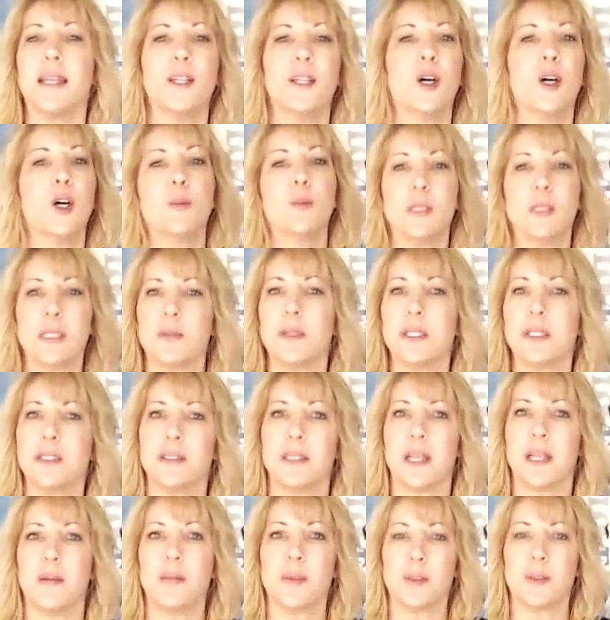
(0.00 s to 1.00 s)
and hope someone
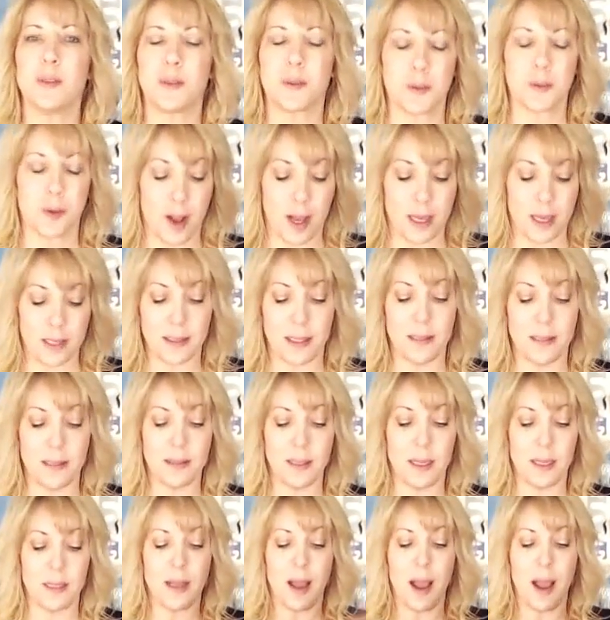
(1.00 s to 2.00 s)
stumbles across it and
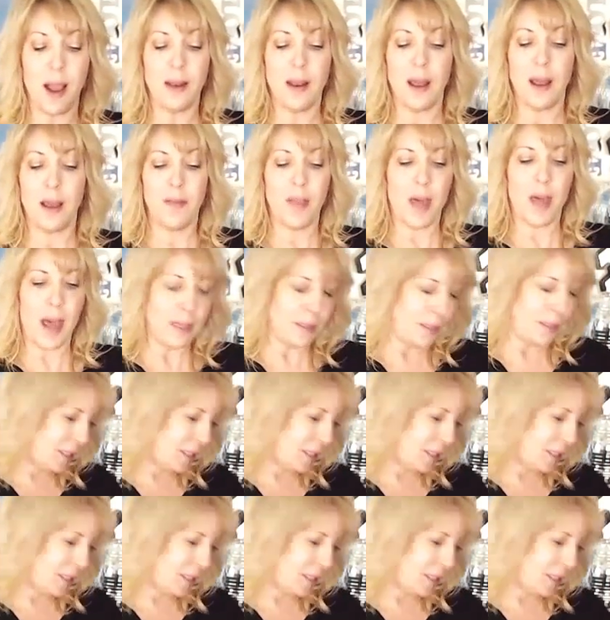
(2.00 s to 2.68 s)
says, I love that